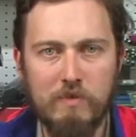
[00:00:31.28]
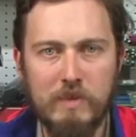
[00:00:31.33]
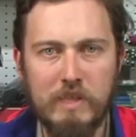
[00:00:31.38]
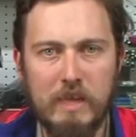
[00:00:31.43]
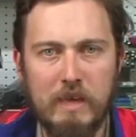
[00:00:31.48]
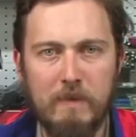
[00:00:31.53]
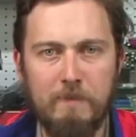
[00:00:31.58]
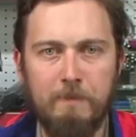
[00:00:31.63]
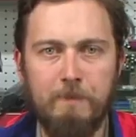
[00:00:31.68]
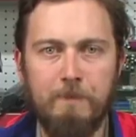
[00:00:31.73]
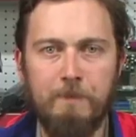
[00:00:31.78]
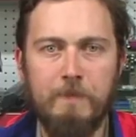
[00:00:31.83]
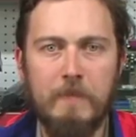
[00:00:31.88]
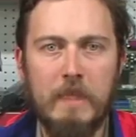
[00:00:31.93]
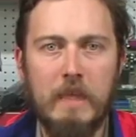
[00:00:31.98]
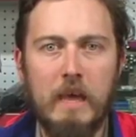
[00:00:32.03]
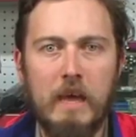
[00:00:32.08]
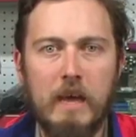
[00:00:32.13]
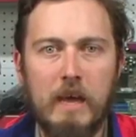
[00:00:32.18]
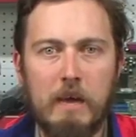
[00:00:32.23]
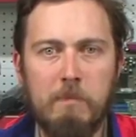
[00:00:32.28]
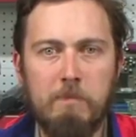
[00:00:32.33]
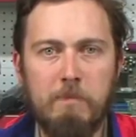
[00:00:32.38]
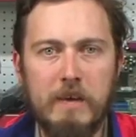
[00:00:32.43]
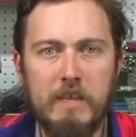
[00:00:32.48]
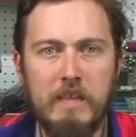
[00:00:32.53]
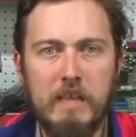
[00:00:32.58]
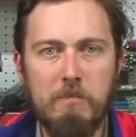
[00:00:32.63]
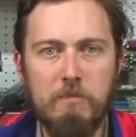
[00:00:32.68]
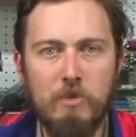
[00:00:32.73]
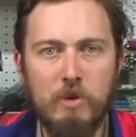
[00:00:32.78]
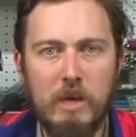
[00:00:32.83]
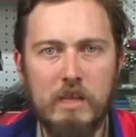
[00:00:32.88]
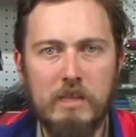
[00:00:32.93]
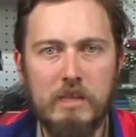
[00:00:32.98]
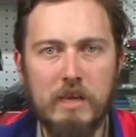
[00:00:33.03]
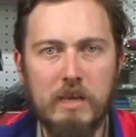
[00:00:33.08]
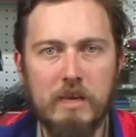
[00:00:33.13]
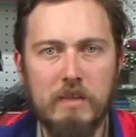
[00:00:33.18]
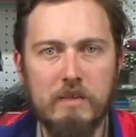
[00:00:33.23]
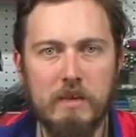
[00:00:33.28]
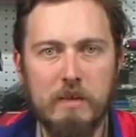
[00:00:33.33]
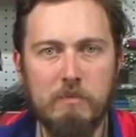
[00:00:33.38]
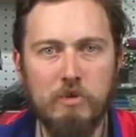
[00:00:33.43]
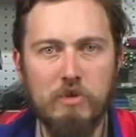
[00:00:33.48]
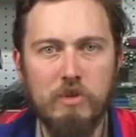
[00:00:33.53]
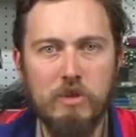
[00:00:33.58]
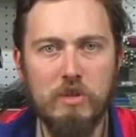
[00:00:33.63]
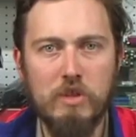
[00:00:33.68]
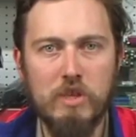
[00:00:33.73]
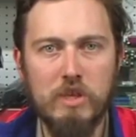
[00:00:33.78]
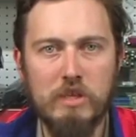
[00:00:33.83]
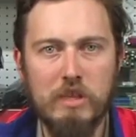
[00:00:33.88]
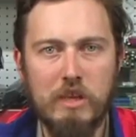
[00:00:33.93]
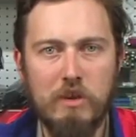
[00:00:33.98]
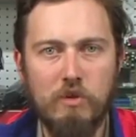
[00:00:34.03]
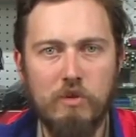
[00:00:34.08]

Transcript: Murata has developed a new technology of core milling.